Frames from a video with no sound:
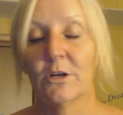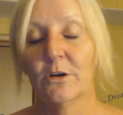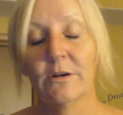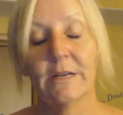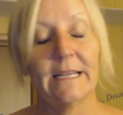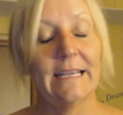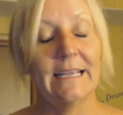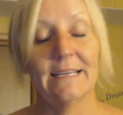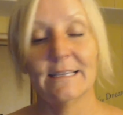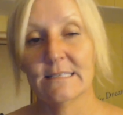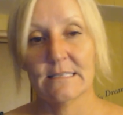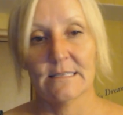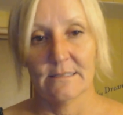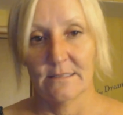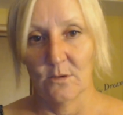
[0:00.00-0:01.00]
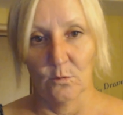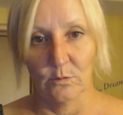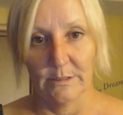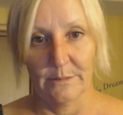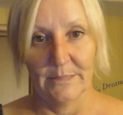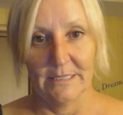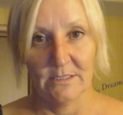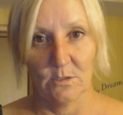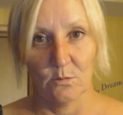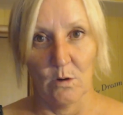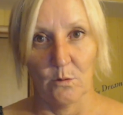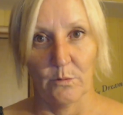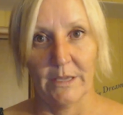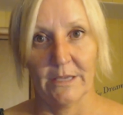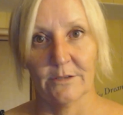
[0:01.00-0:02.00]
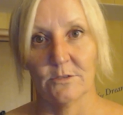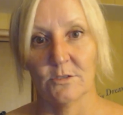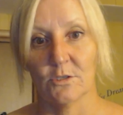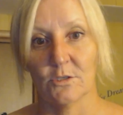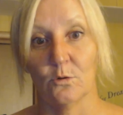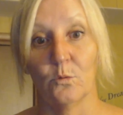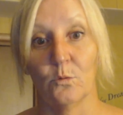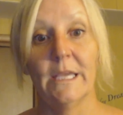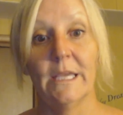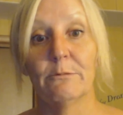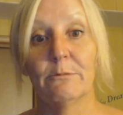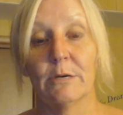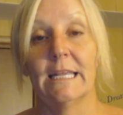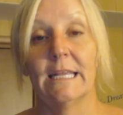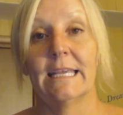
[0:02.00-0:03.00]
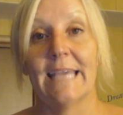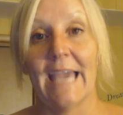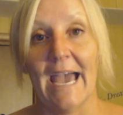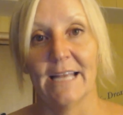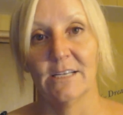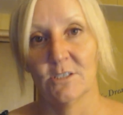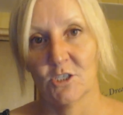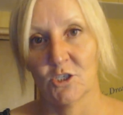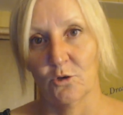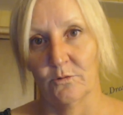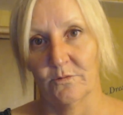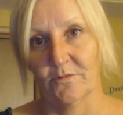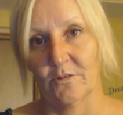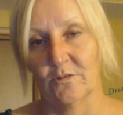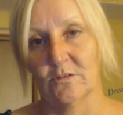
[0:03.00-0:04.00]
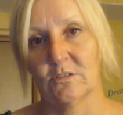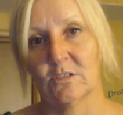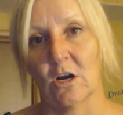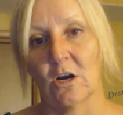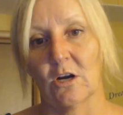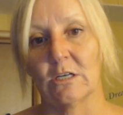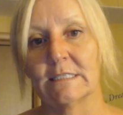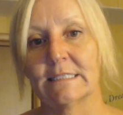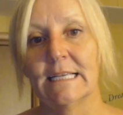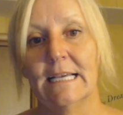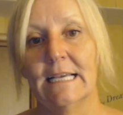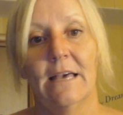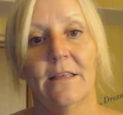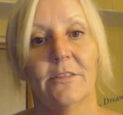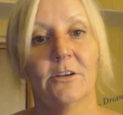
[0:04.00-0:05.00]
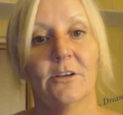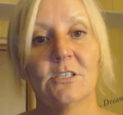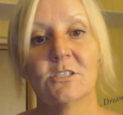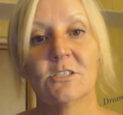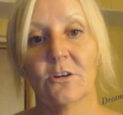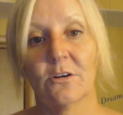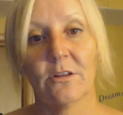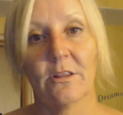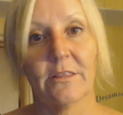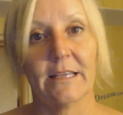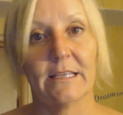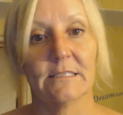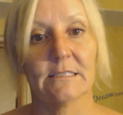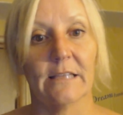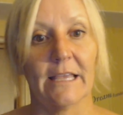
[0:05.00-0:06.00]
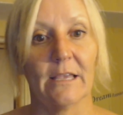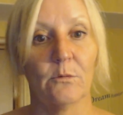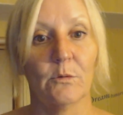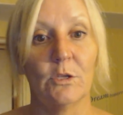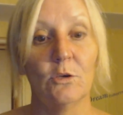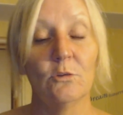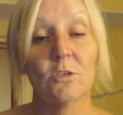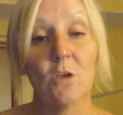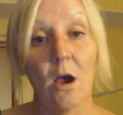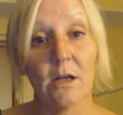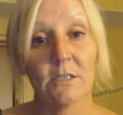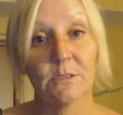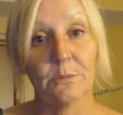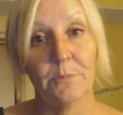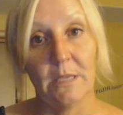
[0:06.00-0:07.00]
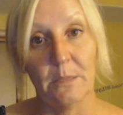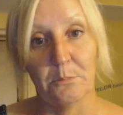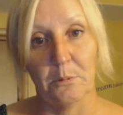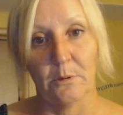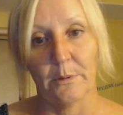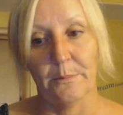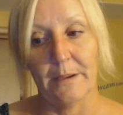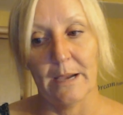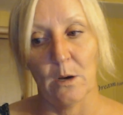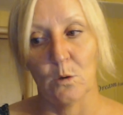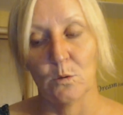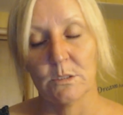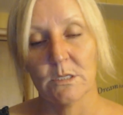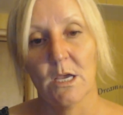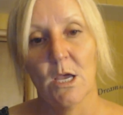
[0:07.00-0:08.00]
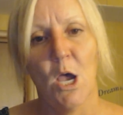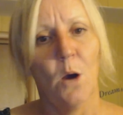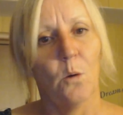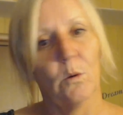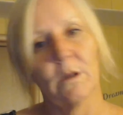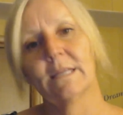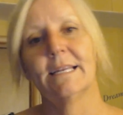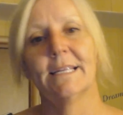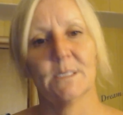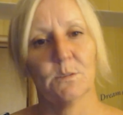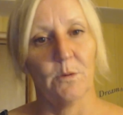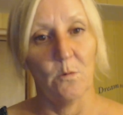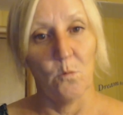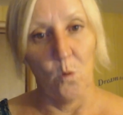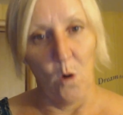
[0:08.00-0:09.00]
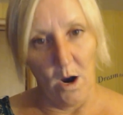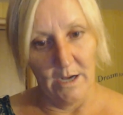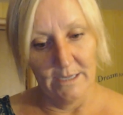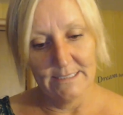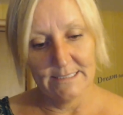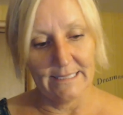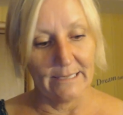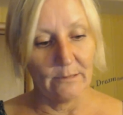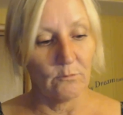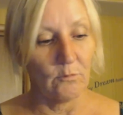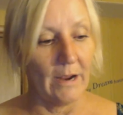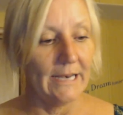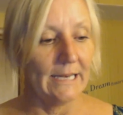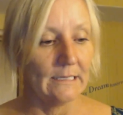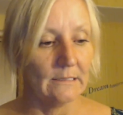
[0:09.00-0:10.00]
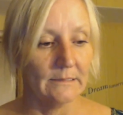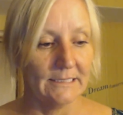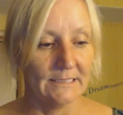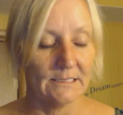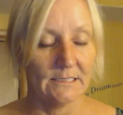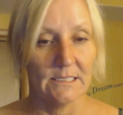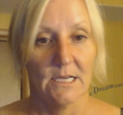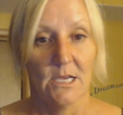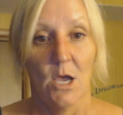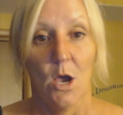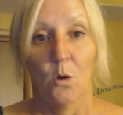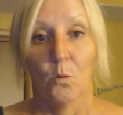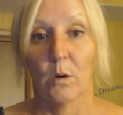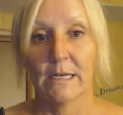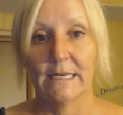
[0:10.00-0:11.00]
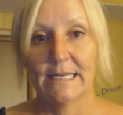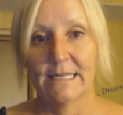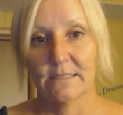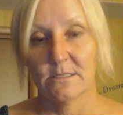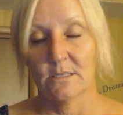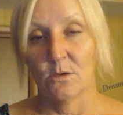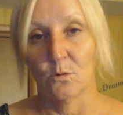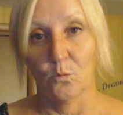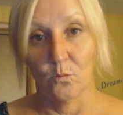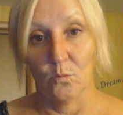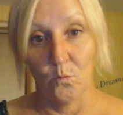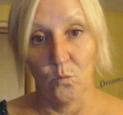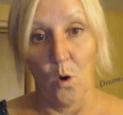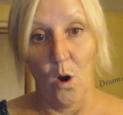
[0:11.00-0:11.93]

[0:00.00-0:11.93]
there is no limit to what we can do. We really can shoot for the stars. There's certain things, like when you talk to people about what it is we want, like writing a list, what it is you